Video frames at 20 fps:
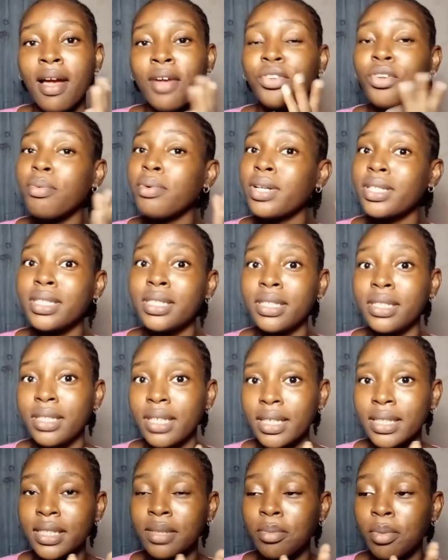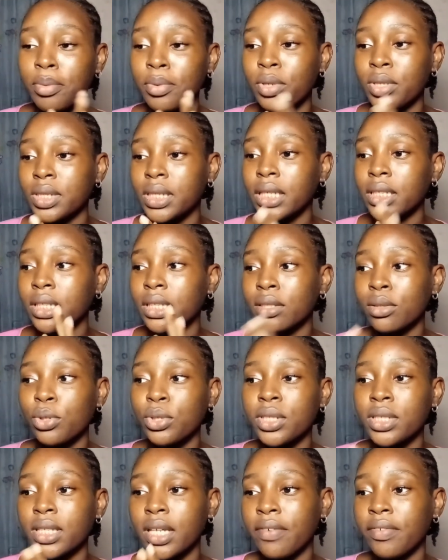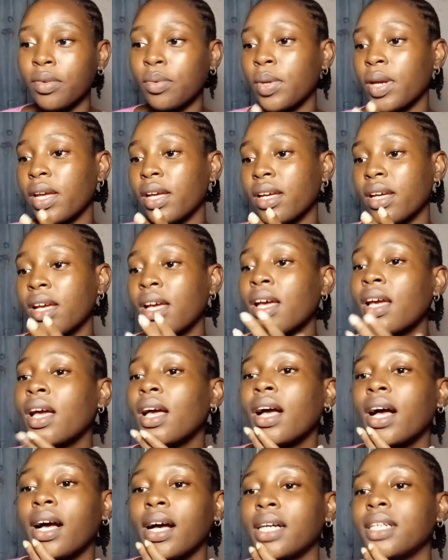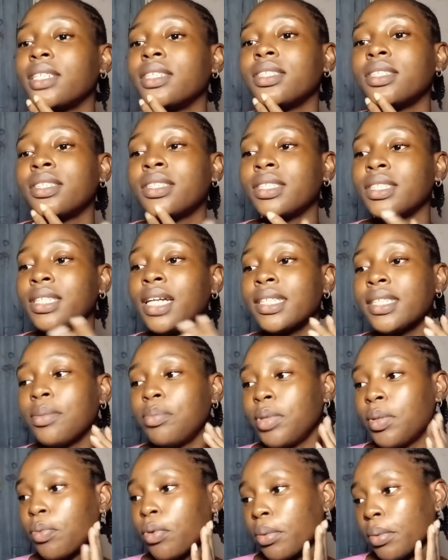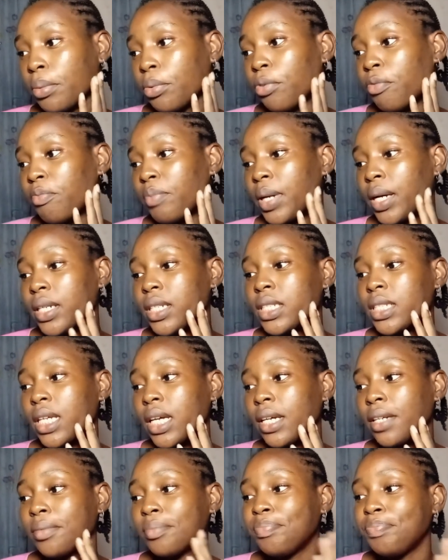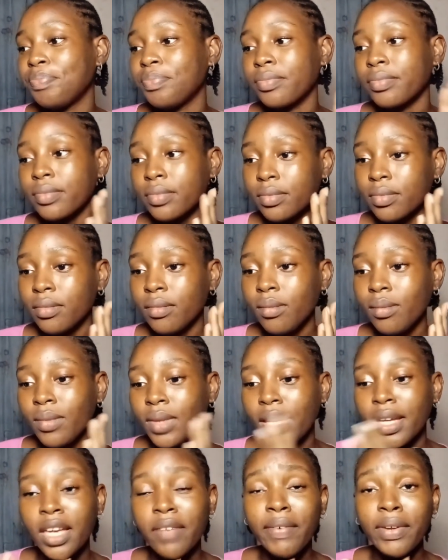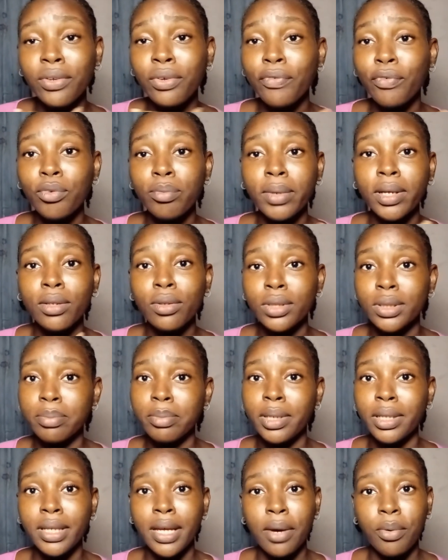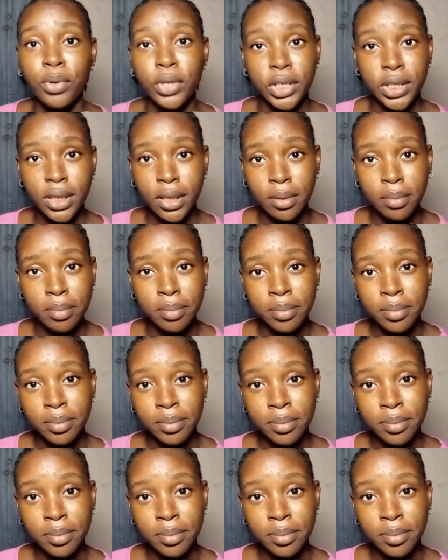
Not because it's dirty, but because like there's clothes everywhere, and that's a big problem of mine. It's like if I don't fold my clothes immediately, I wash them.